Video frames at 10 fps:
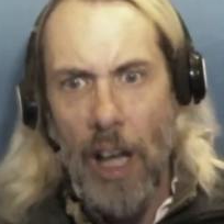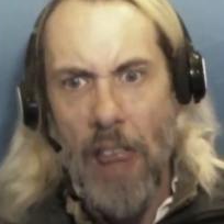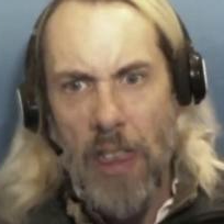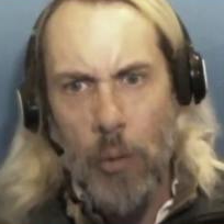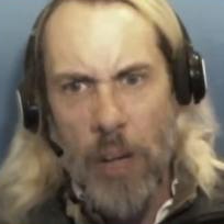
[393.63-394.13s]

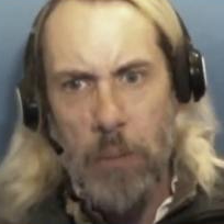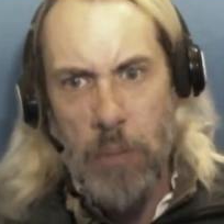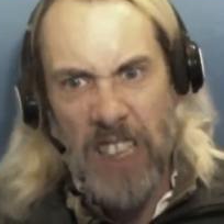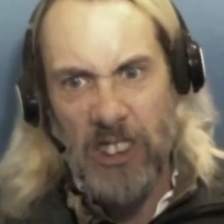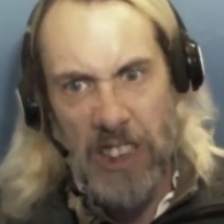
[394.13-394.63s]
They win
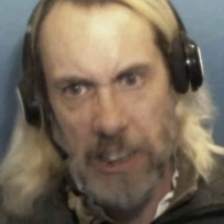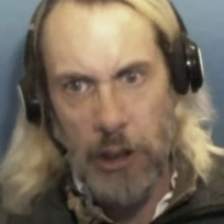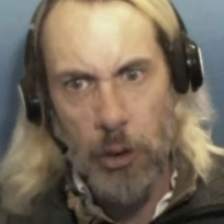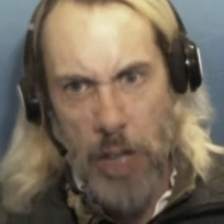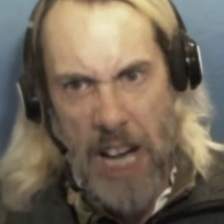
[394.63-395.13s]
because they are
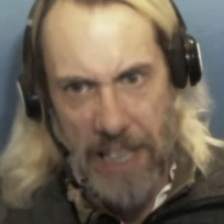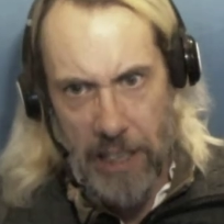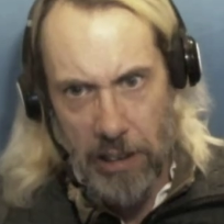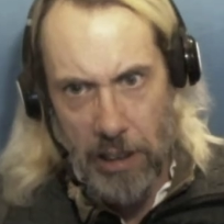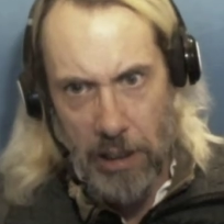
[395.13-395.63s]

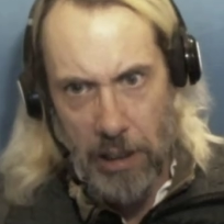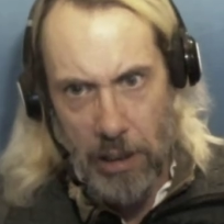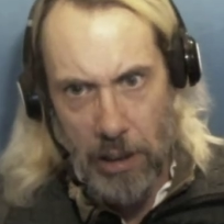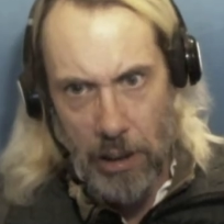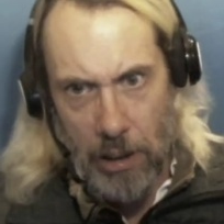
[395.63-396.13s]
united.
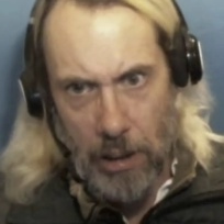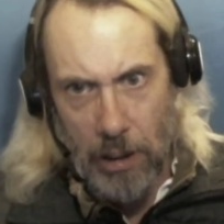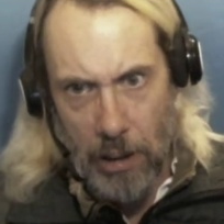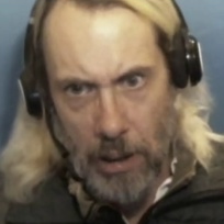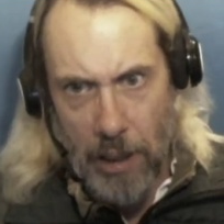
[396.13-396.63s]

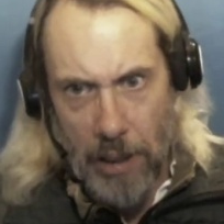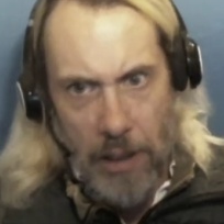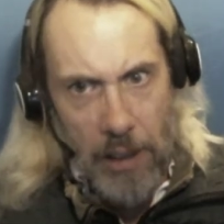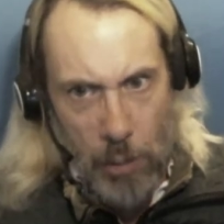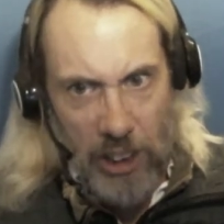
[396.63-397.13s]

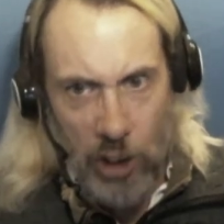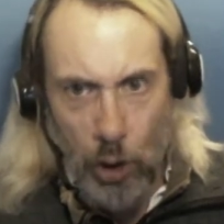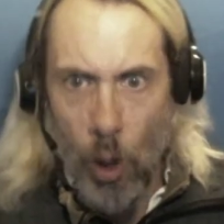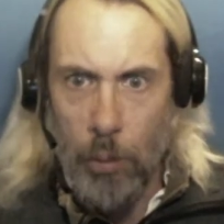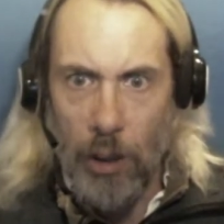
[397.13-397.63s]
They might
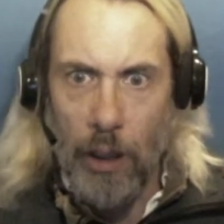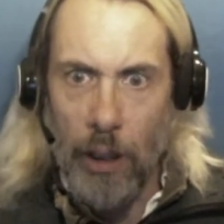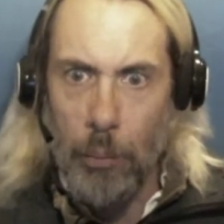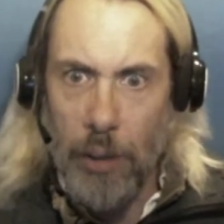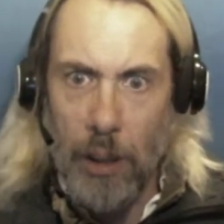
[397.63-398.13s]
squabble a
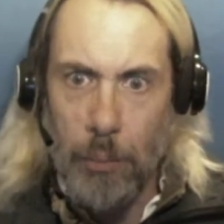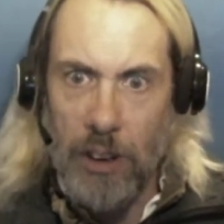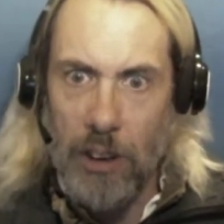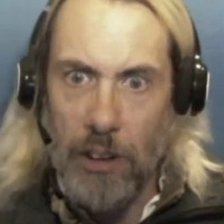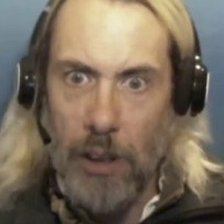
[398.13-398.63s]
little bit up
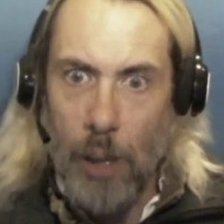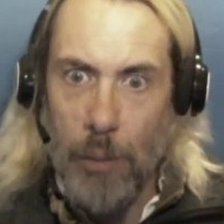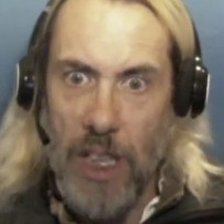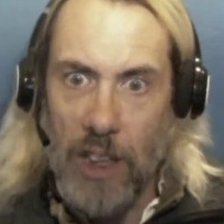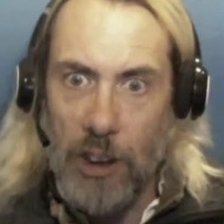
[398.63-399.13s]
until the
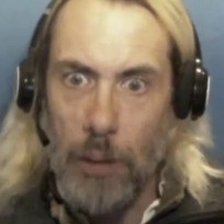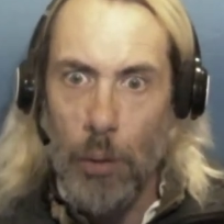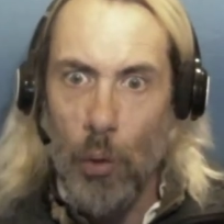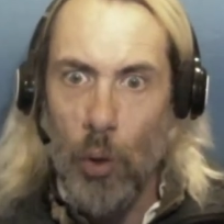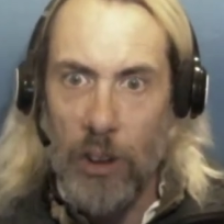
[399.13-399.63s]
nomination,
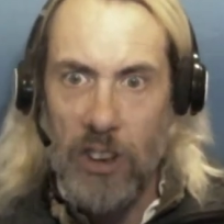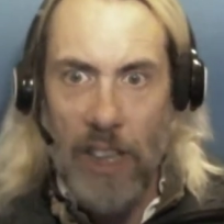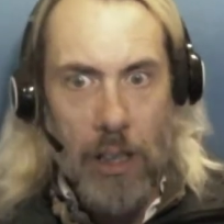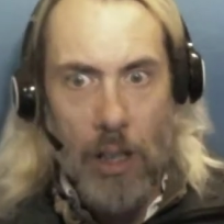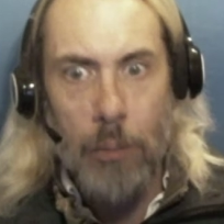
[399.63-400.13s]
but once
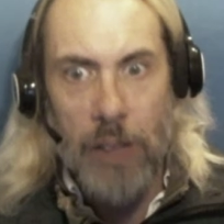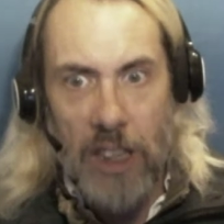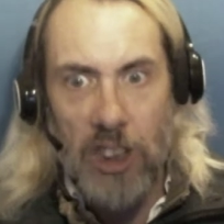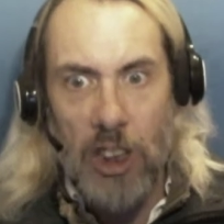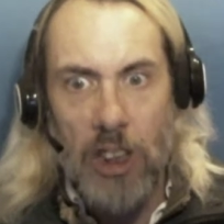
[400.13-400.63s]
that
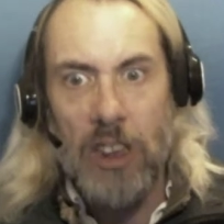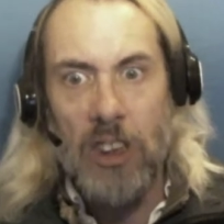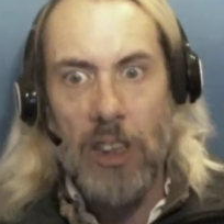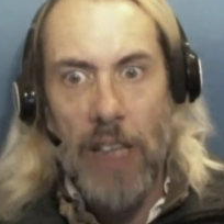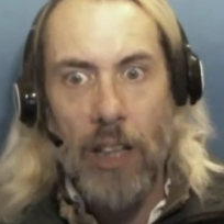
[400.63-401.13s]
nomination
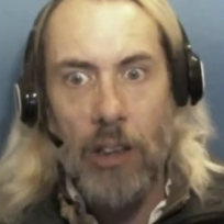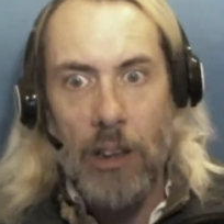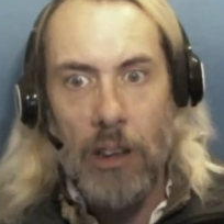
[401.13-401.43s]
is there,